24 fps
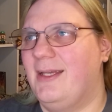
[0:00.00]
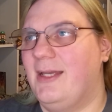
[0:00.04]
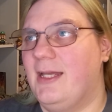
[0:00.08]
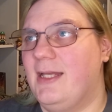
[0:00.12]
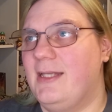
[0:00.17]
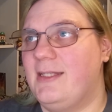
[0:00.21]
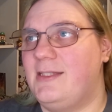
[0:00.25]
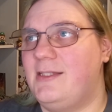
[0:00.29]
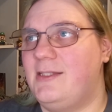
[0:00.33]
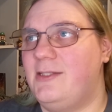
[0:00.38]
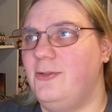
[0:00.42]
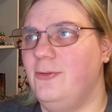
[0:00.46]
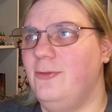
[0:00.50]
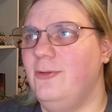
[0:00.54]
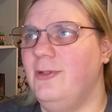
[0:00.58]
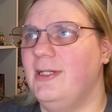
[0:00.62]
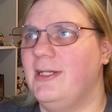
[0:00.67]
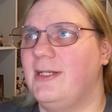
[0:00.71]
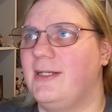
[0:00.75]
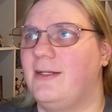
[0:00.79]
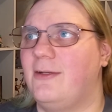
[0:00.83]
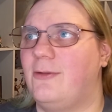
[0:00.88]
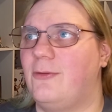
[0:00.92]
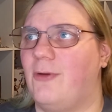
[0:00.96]

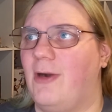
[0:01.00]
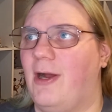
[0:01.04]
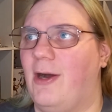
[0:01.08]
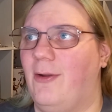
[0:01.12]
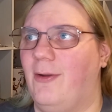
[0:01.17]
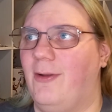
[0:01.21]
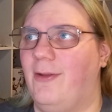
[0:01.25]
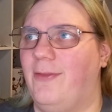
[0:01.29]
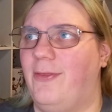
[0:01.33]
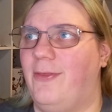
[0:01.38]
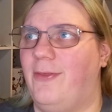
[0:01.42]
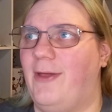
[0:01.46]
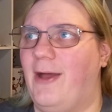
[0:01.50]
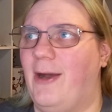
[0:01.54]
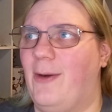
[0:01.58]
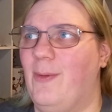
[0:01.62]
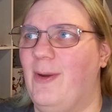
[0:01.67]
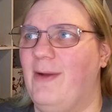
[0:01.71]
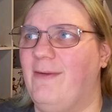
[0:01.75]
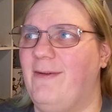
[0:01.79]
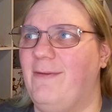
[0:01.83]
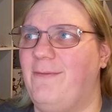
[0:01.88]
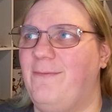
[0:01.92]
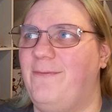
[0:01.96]
Hisuian Growlithe,
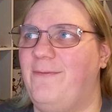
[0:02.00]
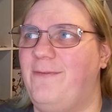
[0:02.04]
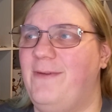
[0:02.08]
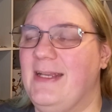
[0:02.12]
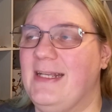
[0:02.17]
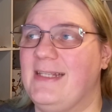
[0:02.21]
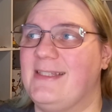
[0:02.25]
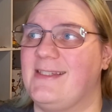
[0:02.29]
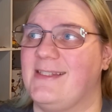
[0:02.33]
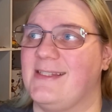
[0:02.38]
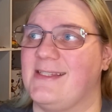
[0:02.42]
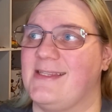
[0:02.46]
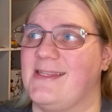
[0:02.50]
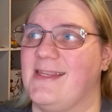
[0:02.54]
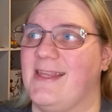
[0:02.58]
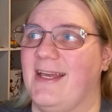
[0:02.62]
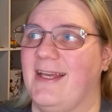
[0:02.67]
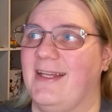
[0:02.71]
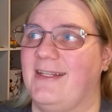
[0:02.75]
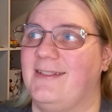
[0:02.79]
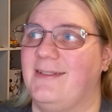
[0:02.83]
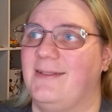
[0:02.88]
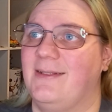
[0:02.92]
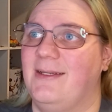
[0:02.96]
however, fixes
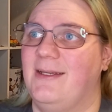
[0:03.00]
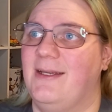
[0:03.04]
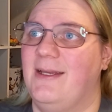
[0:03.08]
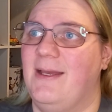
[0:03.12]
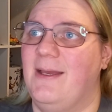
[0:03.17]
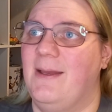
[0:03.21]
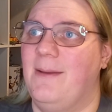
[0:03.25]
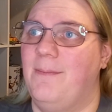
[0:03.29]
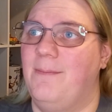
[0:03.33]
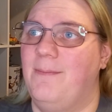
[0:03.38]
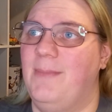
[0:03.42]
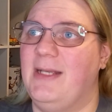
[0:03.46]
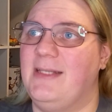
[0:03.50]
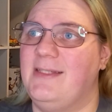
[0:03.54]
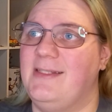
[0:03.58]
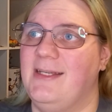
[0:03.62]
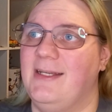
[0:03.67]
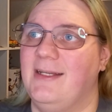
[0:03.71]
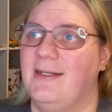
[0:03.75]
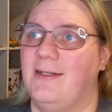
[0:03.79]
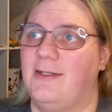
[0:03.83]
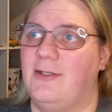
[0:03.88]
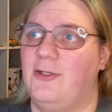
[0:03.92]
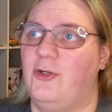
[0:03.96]
that, mixing
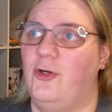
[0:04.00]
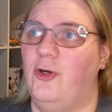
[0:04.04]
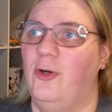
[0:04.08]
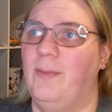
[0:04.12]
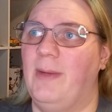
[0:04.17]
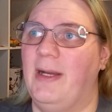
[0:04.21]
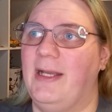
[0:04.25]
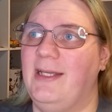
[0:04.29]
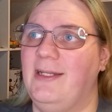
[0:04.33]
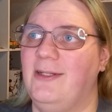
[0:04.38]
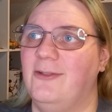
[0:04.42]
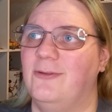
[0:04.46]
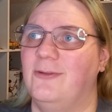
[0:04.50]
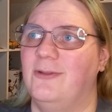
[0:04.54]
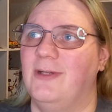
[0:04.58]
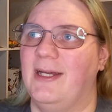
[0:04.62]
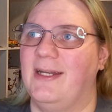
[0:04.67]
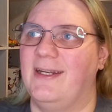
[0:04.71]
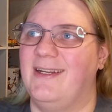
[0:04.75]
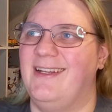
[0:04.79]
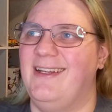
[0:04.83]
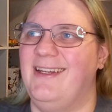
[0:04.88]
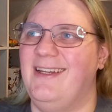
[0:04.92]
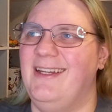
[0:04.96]
a Komainu
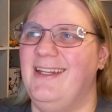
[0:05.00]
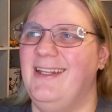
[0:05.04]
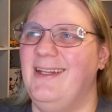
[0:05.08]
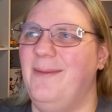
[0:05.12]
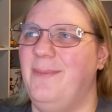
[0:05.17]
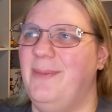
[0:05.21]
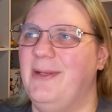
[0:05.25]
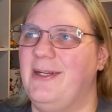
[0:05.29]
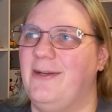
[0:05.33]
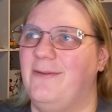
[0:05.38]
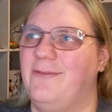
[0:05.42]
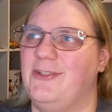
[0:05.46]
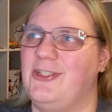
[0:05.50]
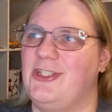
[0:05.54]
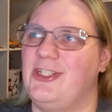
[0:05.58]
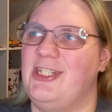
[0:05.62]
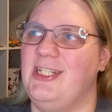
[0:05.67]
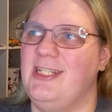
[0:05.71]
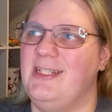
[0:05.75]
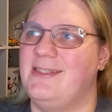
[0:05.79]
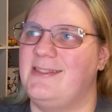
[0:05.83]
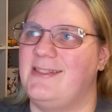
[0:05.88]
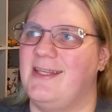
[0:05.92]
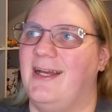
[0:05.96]
and a little bit of a
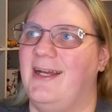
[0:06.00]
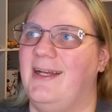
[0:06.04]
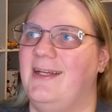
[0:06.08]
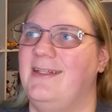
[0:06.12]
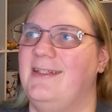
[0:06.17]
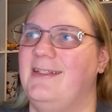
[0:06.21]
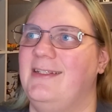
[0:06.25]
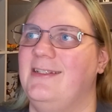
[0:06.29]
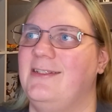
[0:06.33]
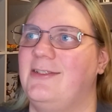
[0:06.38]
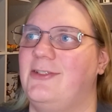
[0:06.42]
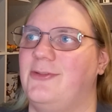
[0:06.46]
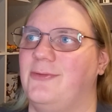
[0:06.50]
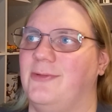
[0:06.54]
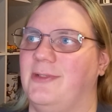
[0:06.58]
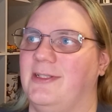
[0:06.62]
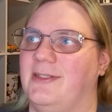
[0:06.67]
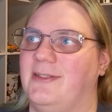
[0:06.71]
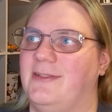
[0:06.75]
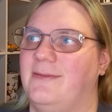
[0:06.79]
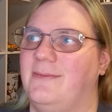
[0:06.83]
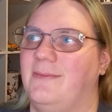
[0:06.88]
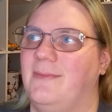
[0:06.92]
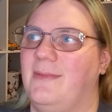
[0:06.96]
Shisa into
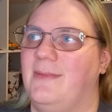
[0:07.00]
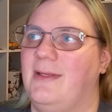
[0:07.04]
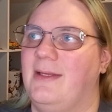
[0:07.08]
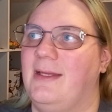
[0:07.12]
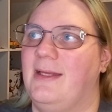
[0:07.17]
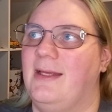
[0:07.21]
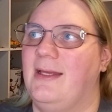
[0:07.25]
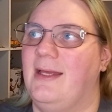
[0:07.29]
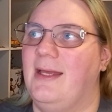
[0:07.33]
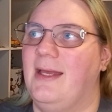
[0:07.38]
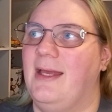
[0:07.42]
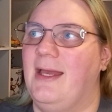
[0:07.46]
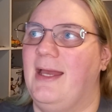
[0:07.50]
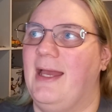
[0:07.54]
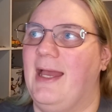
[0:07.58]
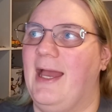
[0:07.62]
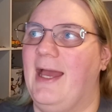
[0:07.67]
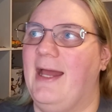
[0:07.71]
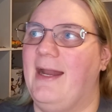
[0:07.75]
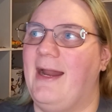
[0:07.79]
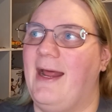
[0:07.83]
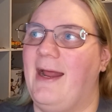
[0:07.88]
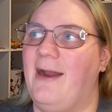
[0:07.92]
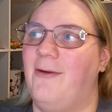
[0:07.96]
it.
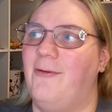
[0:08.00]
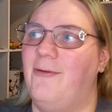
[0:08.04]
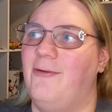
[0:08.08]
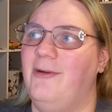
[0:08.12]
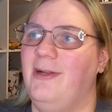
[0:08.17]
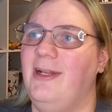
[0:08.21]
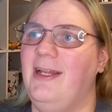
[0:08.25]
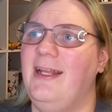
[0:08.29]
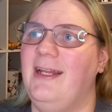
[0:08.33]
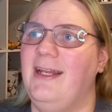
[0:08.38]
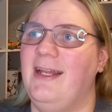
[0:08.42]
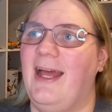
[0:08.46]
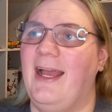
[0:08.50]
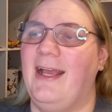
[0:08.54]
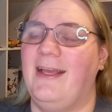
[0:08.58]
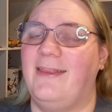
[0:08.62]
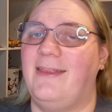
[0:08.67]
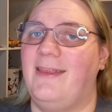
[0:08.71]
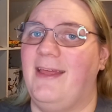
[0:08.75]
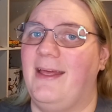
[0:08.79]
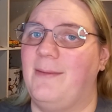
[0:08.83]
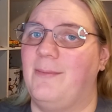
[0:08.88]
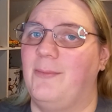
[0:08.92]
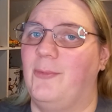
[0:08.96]
And I really like
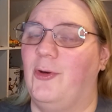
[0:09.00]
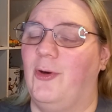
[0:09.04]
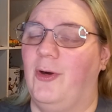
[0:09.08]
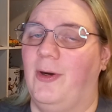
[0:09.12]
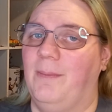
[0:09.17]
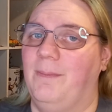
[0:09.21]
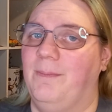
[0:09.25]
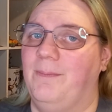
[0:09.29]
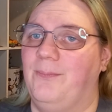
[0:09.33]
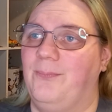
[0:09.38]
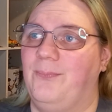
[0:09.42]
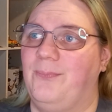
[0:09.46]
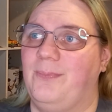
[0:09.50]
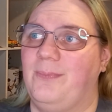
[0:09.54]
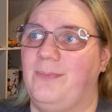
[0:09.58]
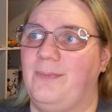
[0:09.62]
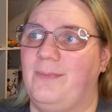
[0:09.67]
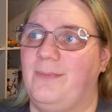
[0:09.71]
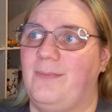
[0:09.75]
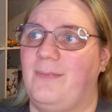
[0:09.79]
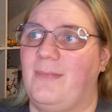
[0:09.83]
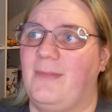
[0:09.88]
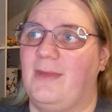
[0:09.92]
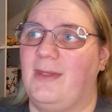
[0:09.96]
that more.
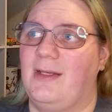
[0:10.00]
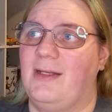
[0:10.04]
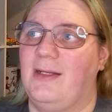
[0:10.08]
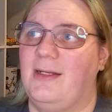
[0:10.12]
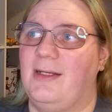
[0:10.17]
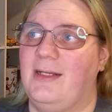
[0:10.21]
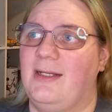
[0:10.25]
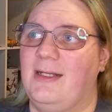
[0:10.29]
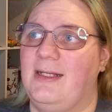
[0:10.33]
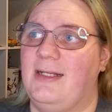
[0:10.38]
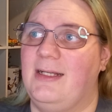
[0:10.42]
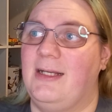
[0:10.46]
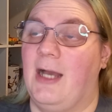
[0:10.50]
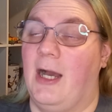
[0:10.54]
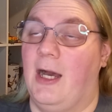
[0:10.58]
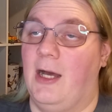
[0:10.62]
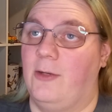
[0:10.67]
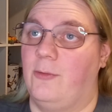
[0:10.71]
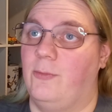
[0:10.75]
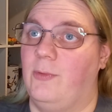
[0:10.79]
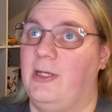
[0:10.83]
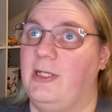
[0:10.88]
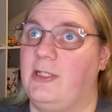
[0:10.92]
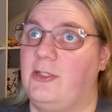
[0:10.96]

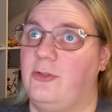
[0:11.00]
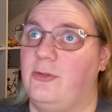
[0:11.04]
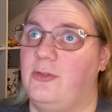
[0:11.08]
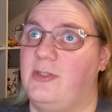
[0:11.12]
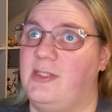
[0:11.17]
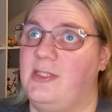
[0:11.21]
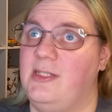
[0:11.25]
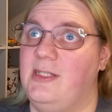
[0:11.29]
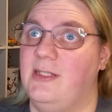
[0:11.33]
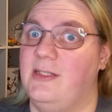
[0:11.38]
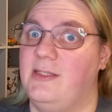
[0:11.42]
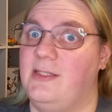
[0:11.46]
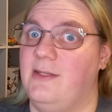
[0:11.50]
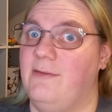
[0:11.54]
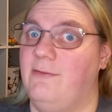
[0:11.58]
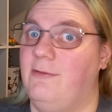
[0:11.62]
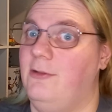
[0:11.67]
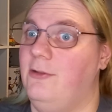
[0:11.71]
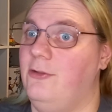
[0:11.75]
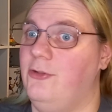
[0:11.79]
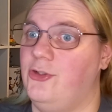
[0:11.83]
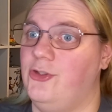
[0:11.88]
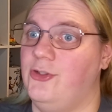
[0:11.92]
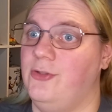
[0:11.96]
Can't wait to see its
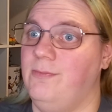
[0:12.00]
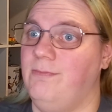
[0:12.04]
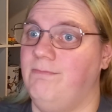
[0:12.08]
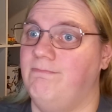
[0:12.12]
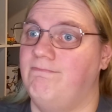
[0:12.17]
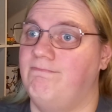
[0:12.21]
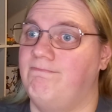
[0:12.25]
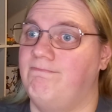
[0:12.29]
evolution.